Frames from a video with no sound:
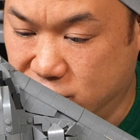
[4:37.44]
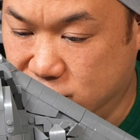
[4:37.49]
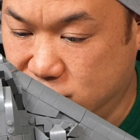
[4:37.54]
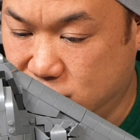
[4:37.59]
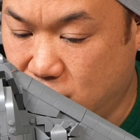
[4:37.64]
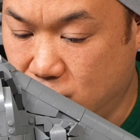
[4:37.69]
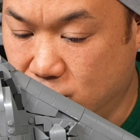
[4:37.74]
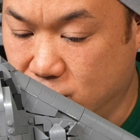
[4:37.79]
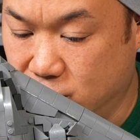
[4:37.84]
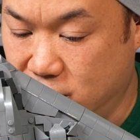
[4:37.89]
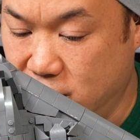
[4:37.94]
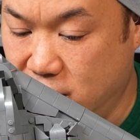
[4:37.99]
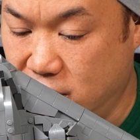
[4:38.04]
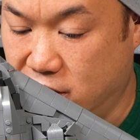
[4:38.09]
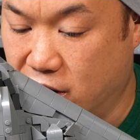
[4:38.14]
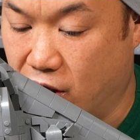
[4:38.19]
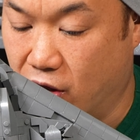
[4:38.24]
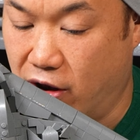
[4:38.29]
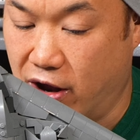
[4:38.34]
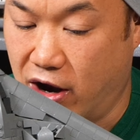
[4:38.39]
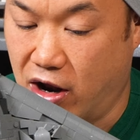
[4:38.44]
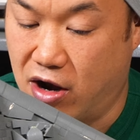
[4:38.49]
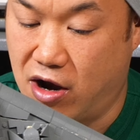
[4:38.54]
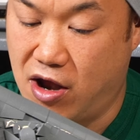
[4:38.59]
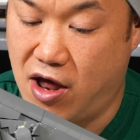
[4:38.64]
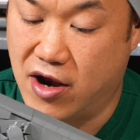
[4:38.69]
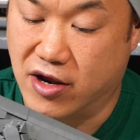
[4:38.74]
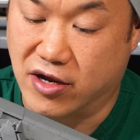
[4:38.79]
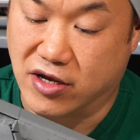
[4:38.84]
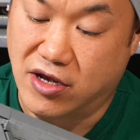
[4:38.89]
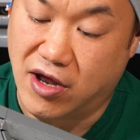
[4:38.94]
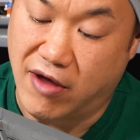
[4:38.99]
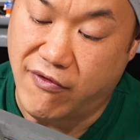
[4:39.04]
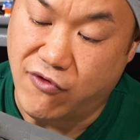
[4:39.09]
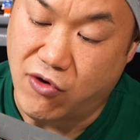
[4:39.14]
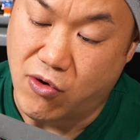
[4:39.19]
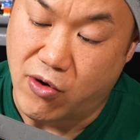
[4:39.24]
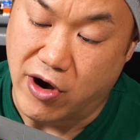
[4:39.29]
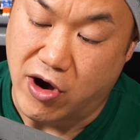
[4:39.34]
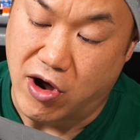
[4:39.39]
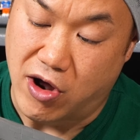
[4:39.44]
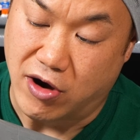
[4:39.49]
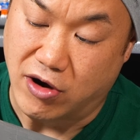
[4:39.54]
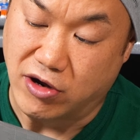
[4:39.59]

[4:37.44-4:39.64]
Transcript: so detailed, like a lot of stuff going on.